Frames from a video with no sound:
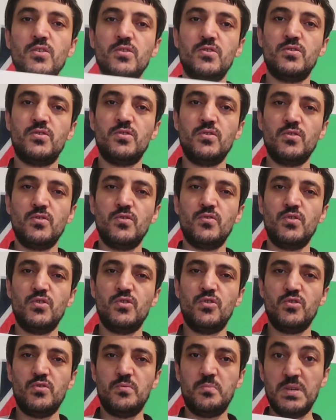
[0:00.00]
so you
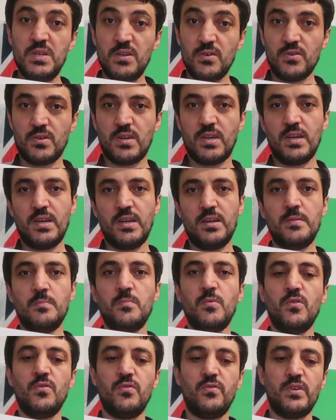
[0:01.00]
should be okay in
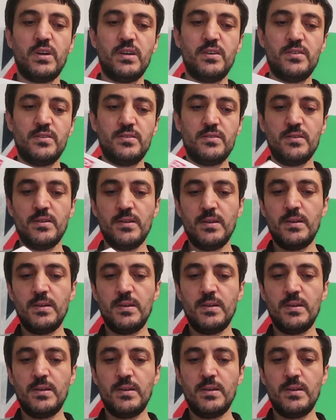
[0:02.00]
both ways.